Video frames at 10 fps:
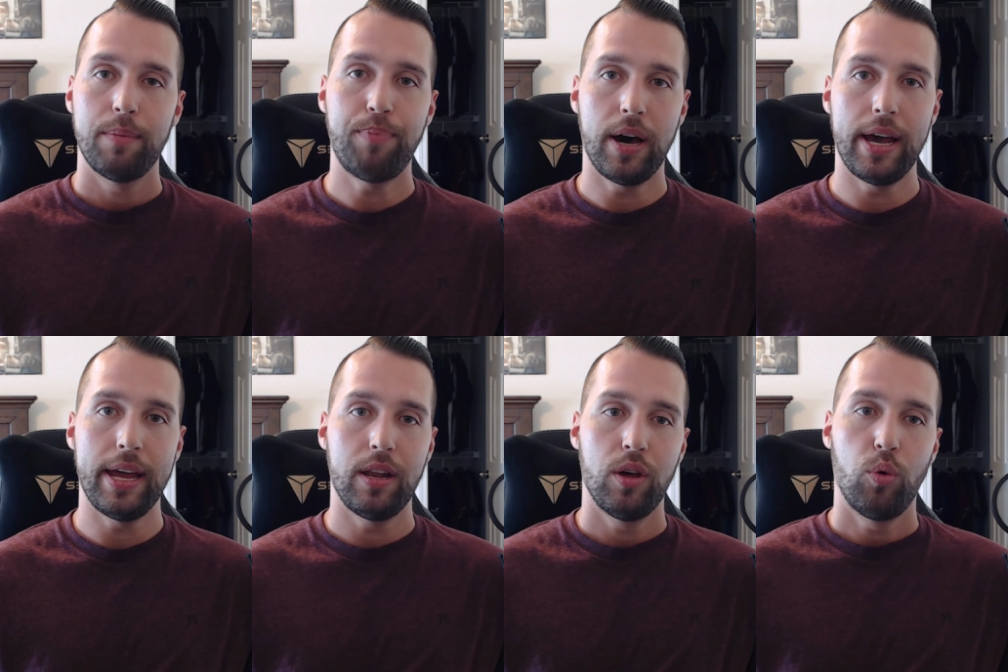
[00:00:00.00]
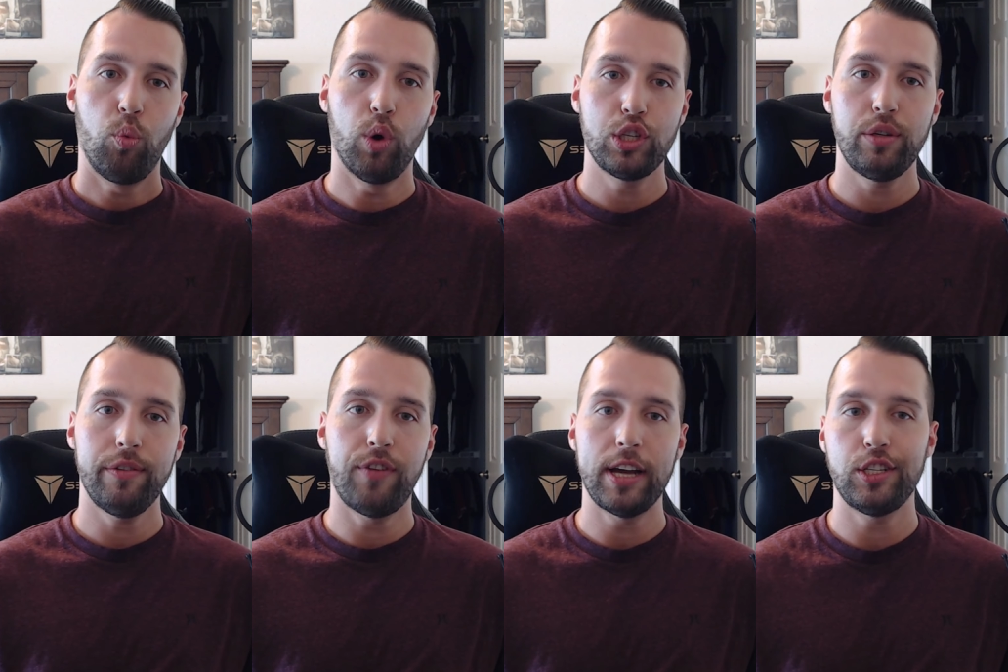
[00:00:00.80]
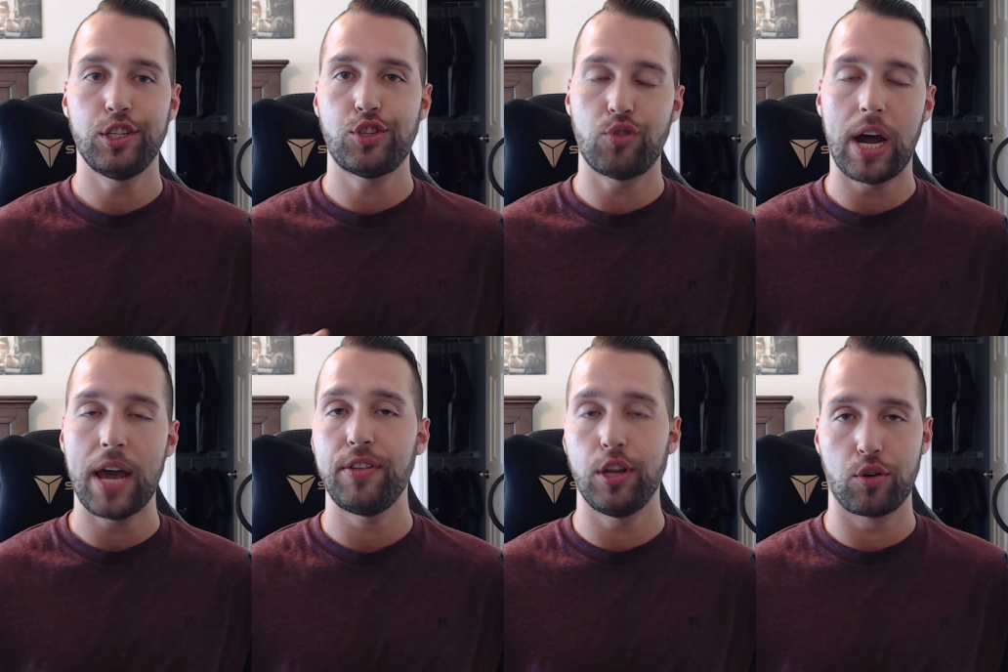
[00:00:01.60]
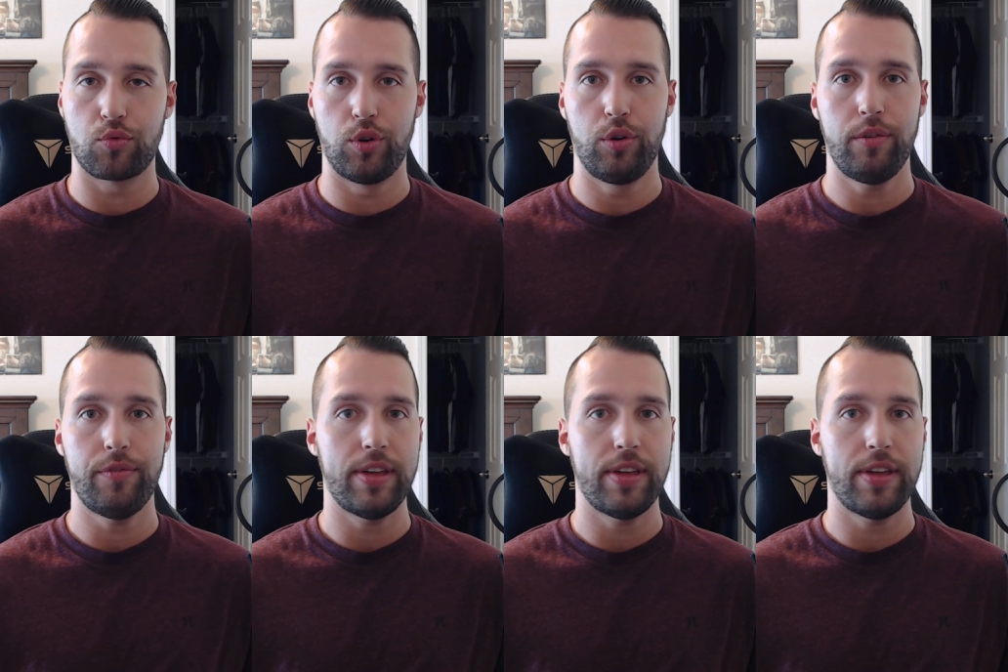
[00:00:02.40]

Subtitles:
but once you find your stride and your groove,